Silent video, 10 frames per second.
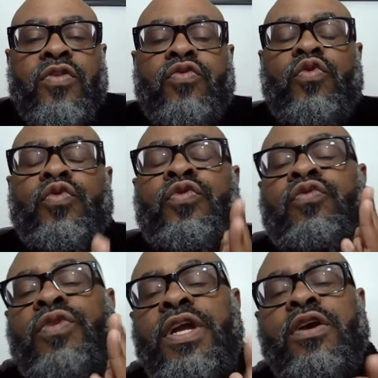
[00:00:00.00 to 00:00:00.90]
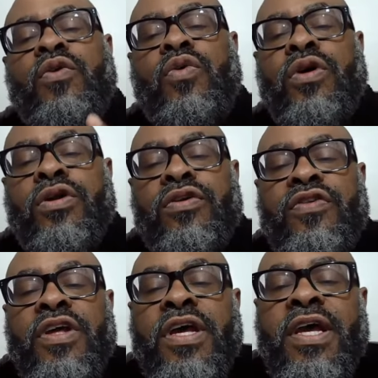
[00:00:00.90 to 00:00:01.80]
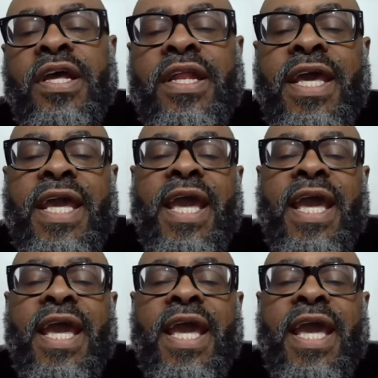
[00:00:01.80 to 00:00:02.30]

Through three quarters, they